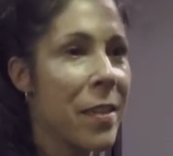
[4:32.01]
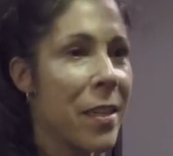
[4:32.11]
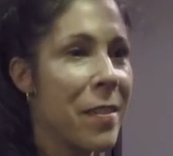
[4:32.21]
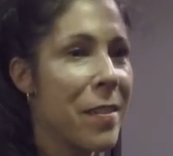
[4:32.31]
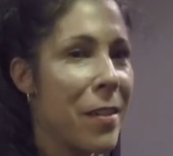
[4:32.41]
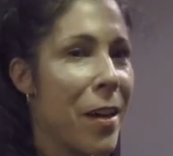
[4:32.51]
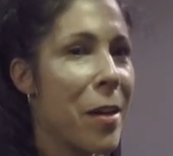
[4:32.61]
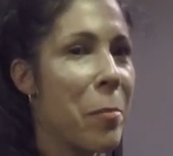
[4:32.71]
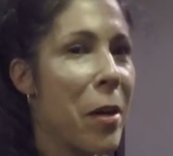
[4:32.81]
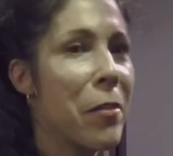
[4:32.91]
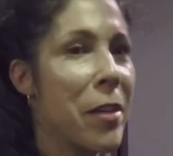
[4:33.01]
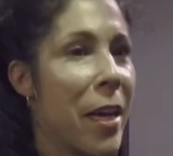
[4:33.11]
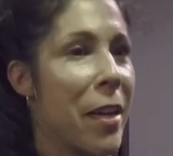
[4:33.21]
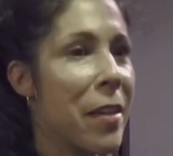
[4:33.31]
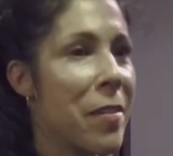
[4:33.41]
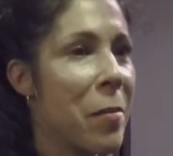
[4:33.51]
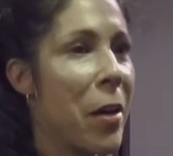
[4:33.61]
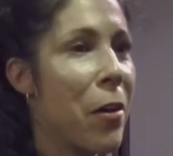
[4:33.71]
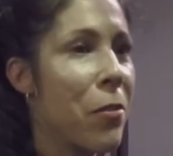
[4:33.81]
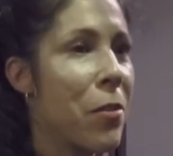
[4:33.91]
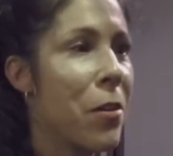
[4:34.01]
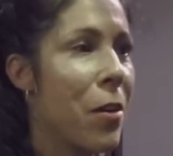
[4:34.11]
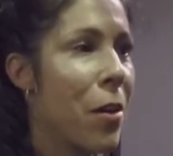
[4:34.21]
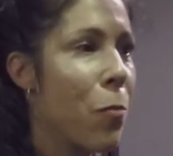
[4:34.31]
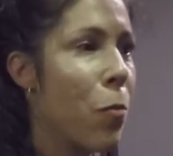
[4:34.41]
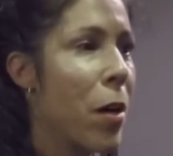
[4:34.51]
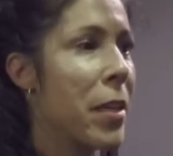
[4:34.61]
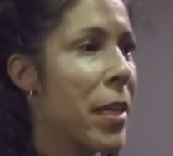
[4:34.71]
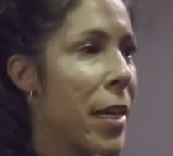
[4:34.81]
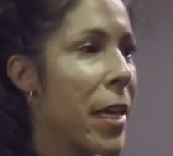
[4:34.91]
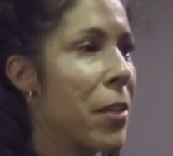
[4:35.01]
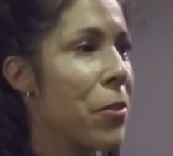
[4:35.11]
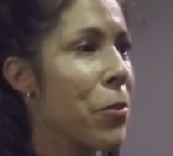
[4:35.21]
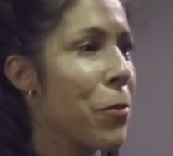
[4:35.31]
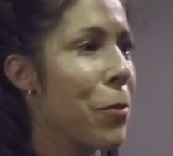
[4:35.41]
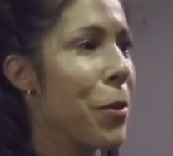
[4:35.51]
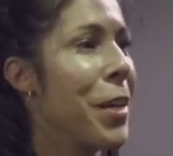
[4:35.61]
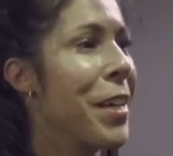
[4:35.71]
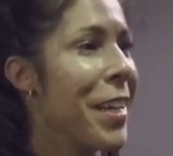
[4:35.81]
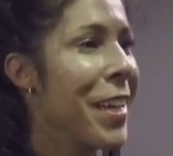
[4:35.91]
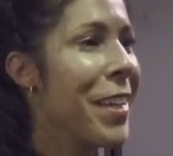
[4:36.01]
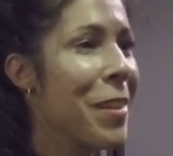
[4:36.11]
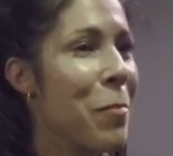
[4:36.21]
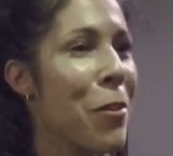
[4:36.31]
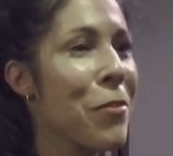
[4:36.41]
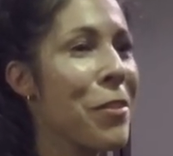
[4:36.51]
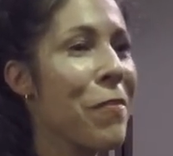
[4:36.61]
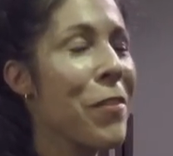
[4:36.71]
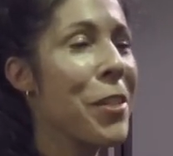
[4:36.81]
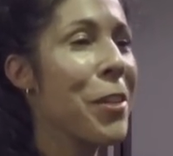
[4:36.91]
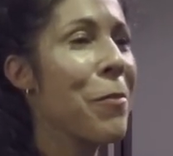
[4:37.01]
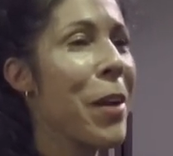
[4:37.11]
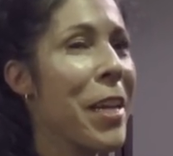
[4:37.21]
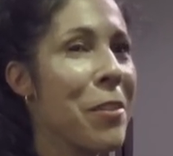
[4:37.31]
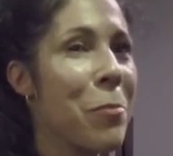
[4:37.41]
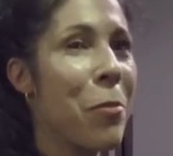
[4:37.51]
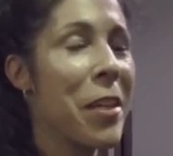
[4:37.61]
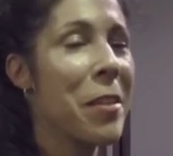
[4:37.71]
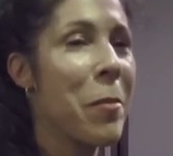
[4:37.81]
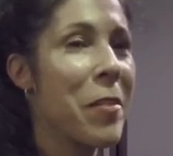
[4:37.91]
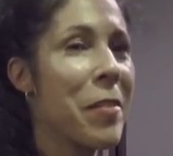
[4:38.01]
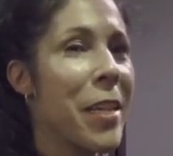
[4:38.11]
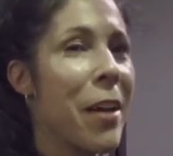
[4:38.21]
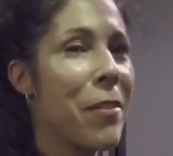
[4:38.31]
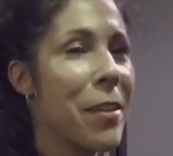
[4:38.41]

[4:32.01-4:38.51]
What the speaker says: It's not about that. It's about, what can I do in the most efficient way to break the muscle down?